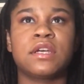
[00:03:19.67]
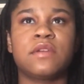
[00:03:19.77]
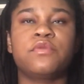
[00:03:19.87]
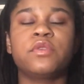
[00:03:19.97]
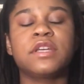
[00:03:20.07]

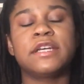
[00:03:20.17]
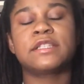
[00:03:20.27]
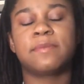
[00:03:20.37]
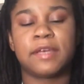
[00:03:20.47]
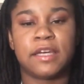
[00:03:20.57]
fully
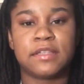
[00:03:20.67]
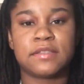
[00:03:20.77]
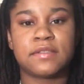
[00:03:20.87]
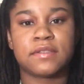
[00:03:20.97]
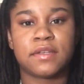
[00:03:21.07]

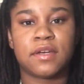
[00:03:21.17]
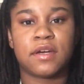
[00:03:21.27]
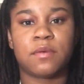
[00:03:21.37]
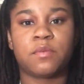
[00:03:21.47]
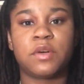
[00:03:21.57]
explains
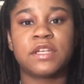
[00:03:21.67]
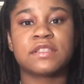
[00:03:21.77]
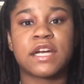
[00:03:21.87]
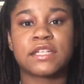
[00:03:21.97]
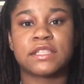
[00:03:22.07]
what
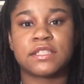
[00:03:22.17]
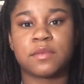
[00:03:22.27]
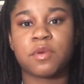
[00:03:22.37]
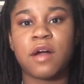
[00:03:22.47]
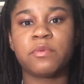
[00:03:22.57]
exactly is the
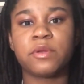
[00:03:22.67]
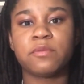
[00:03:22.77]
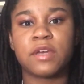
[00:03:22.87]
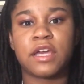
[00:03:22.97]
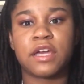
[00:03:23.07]

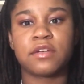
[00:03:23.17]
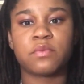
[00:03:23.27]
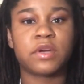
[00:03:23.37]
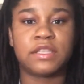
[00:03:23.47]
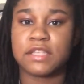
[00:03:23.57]
problem and
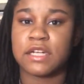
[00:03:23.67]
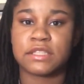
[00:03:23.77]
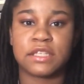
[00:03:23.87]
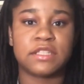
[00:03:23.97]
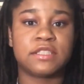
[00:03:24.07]
what
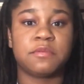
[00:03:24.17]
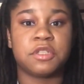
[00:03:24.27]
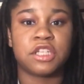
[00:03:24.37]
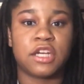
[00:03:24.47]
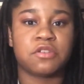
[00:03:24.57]
exactly needs to be
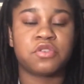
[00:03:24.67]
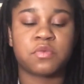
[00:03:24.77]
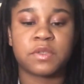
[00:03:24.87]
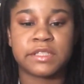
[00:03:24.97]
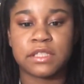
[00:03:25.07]
changed,
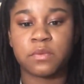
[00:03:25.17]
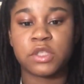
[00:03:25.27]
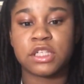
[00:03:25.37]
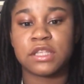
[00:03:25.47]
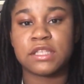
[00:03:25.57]

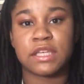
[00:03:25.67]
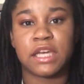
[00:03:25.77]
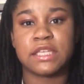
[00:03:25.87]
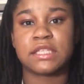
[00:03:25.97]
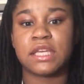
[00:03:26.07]
which in this
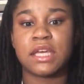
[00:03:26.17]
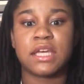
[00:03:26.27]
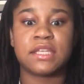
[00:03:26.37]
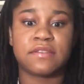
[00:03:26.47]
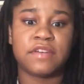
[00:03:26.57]
case
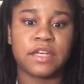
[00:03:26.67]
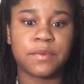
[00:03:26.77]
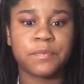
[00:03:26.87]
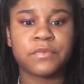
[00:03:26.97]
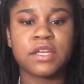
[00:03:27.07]
is a veto.
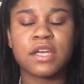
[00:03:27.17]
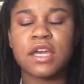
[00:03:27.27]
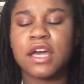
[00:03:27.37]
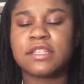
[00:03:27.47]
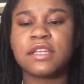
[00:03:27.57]

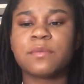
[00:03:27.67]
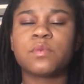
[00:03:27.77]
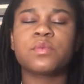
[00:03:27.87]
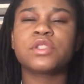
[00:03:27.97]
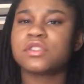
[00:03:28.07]
Except
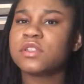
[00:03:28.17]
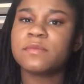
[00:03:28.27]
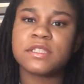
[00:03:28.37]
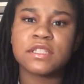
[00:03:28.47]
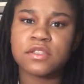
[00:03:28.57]
we're still
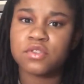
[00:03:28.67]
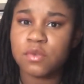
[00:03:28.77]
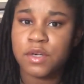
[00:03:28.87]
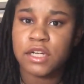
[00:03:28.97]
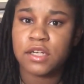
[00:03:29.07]
missing the
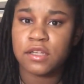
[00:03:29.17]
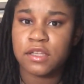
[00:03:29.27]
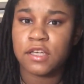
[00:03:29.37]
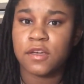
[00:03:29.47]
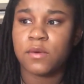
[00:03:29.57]
story.
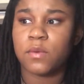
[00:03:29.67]
Like,